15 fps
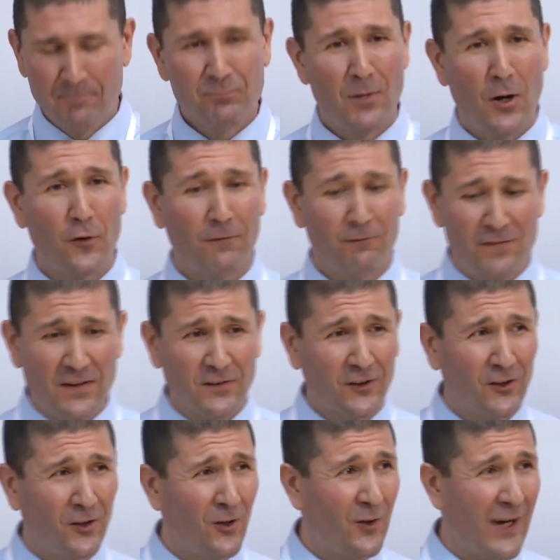both
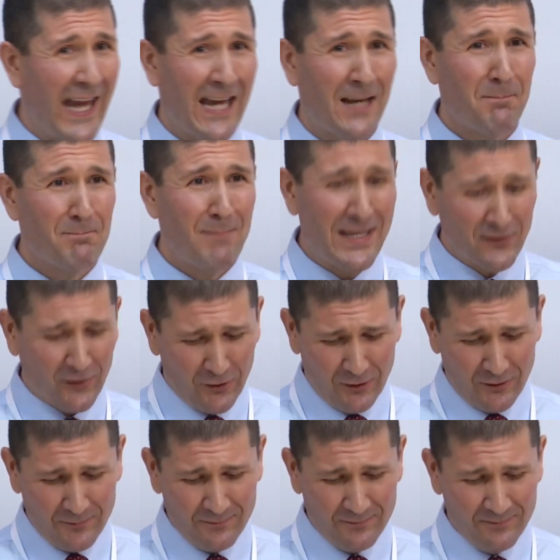physical and mental,